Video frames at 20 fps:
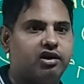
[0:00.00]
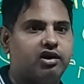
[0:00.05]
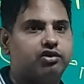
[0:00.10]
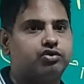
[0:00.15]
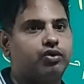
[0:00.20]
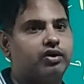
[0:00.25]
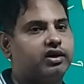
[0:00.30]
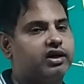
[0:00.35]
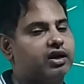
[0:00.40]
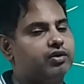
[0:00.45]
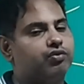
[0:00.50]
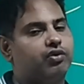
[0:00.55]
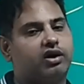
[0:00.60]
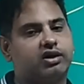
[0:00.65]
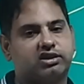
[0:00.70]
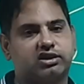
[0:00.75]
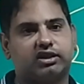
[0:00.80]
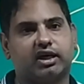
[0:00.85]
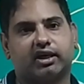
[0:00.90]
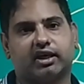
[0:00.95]
So it can
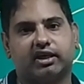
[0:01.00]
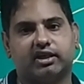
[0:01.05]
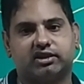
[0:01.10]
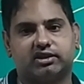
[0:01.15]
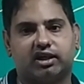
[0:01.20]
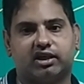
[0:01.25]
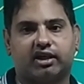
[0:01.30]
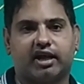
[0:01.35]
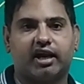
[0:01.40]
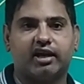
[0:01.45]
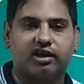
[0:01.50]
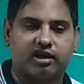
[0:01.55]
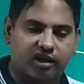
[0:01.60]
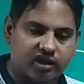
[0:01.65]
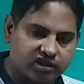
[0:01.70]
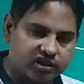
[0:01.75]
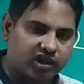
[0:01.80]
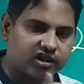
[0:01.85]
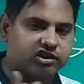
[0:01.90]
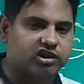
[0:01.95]
worse the case. It can
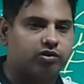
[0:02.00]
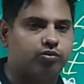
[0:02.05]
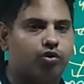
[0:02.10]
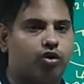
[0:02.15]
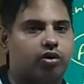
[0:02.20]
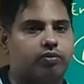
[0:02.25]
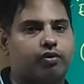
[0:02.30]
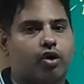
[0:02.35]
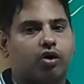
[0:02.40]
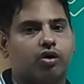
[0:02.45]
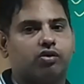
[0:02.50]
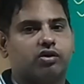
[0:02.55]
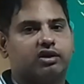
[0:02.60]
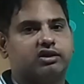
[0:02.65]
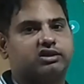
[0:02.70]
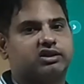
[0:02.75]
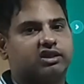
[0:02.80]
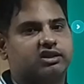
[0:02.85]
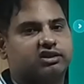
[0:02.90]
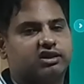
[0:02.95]
result in more
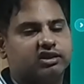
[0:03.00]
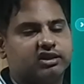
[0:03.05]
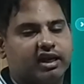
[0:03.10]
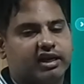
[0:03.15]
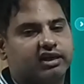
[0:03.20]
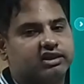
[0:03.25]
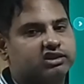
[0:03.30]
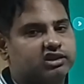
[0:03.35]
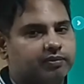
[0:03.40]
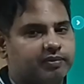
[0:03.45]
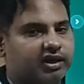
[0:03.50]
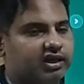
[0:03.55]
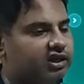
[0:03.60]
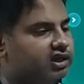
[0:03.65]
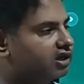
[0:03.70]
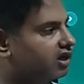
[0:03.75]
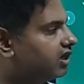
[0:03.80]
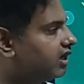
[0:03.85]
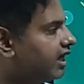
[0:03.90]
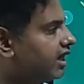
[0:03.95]
bronchoconstriction and
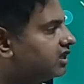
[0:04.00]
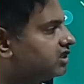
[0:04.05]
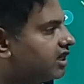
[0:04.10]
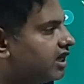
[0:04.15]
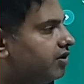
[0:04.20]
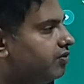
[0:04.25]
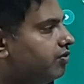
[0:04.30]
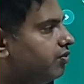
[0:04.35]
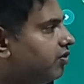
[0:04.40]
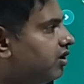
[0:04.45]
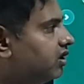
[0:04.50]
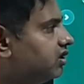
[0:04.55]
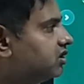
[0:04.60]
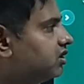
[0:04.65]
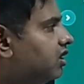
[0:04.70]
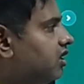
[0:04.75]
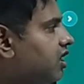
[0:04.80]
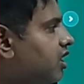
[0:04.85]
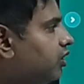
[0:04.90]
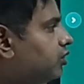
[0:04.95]
asthmatic attacks can be worse.